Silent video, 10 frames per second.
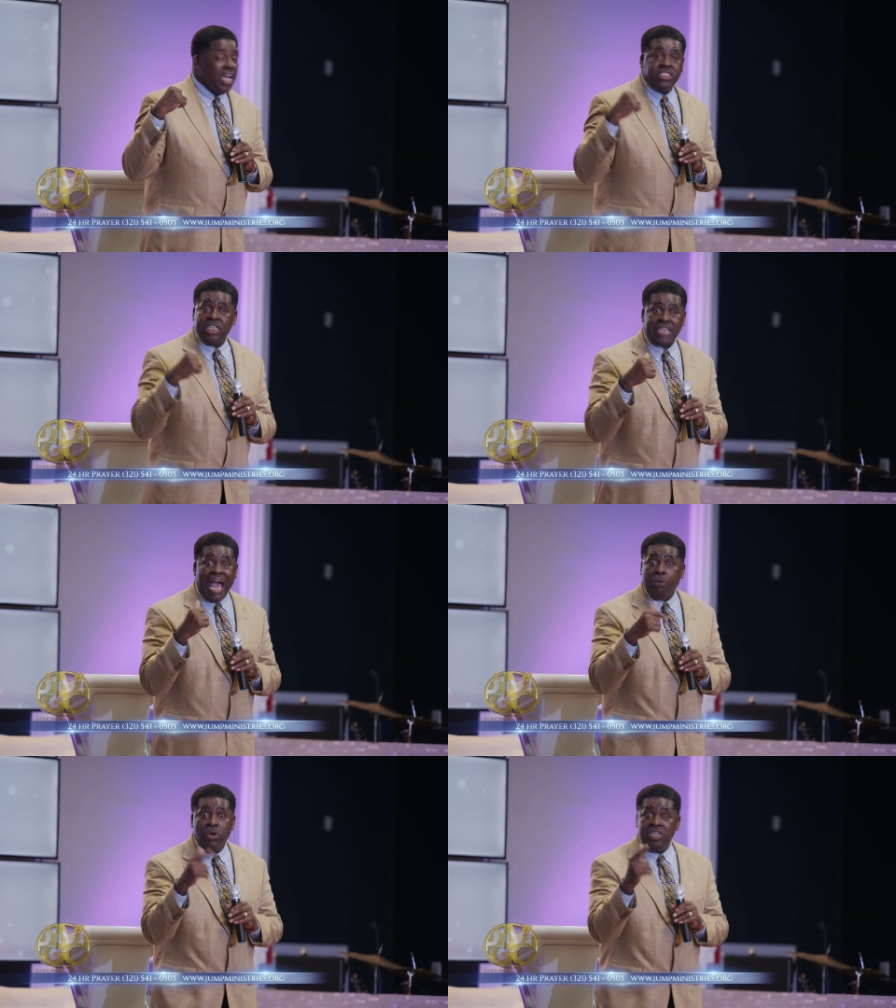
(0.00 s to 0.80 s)
He says,
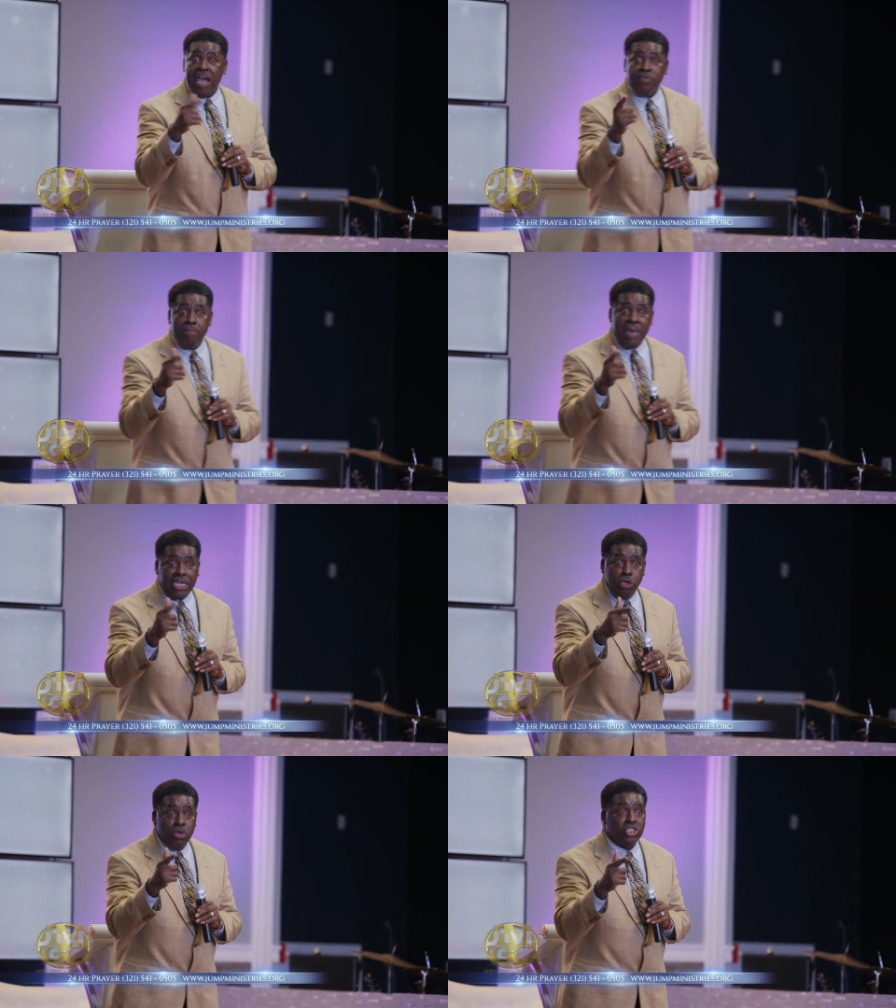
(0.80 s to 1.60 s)
I will never
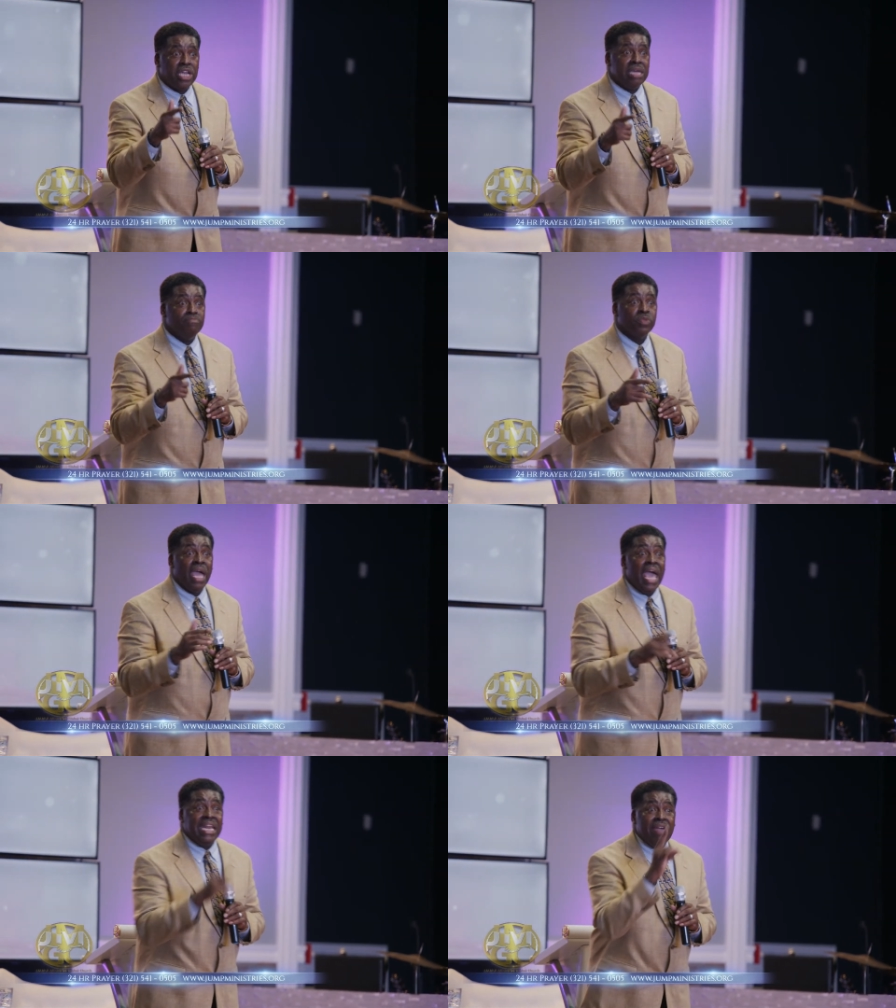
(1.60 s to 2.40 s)
make you ashamed.
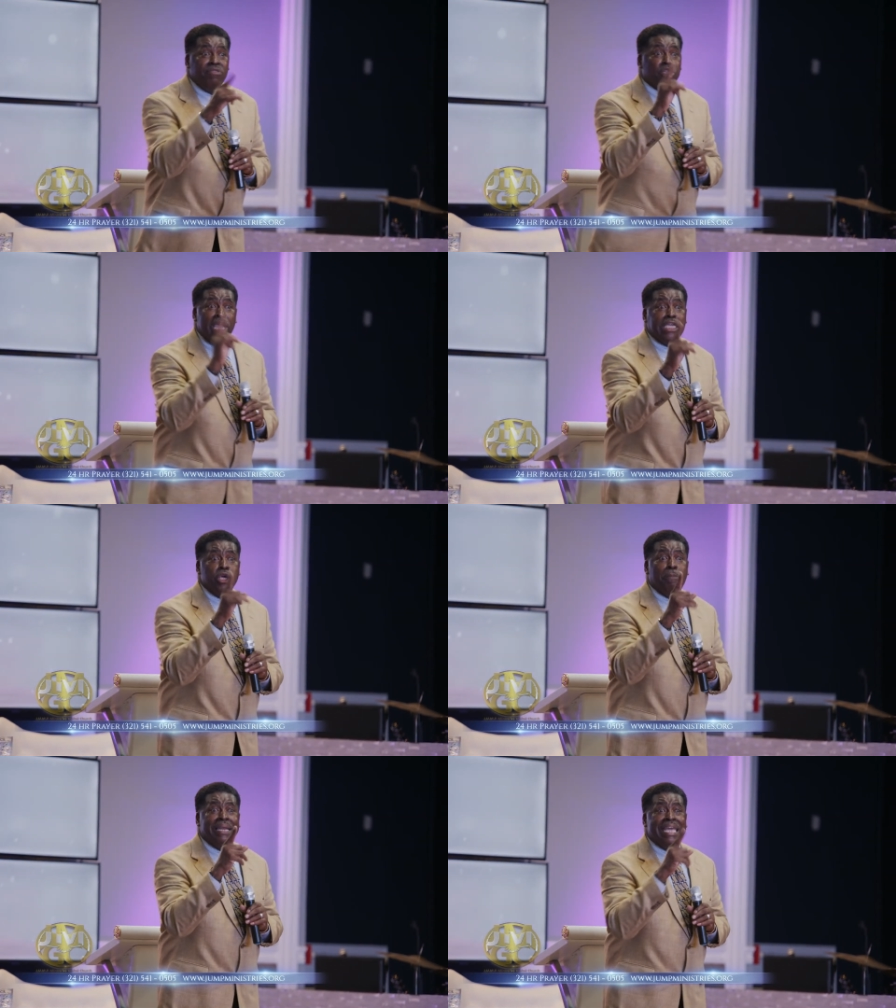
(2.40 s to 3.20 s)
And everything
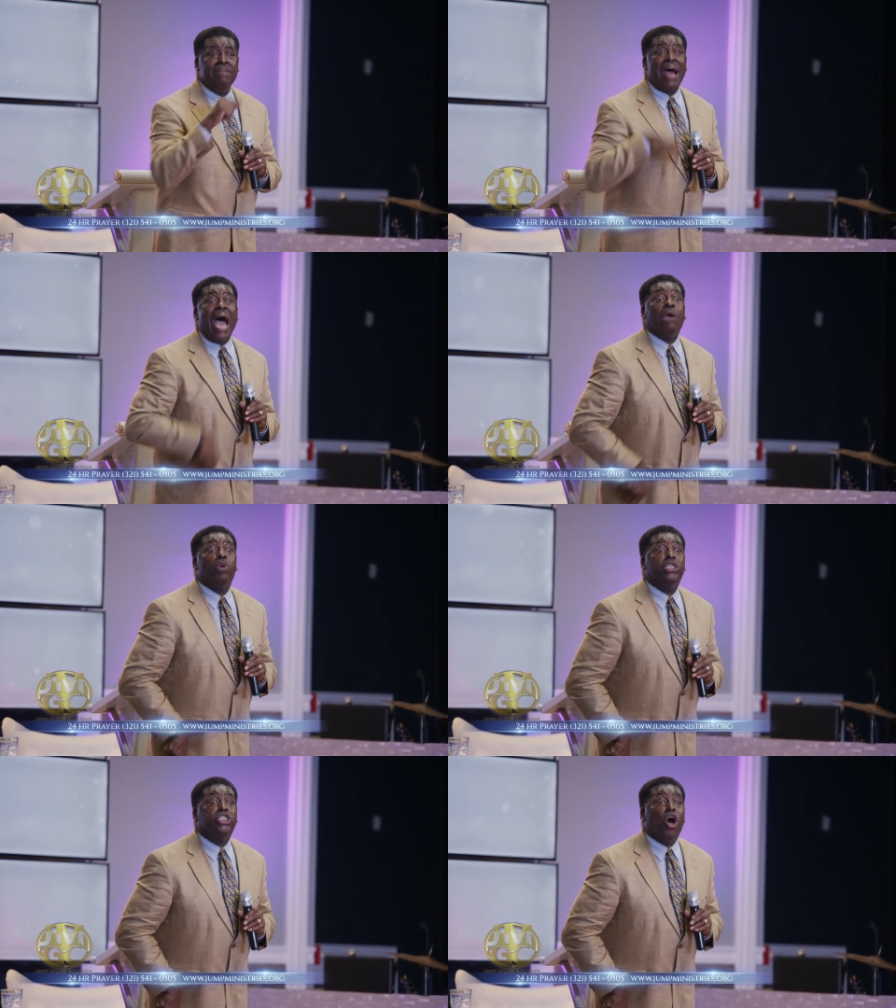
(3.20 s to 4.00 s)
you believe, I
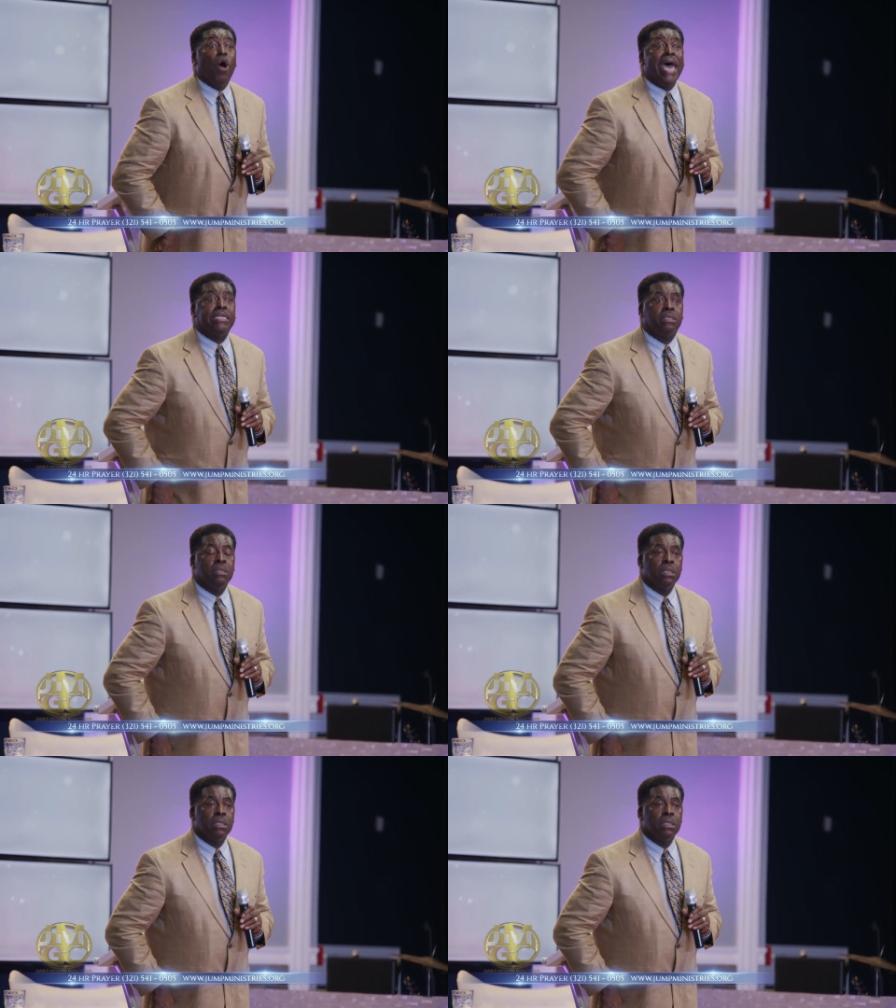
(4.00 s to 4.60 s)
will do it.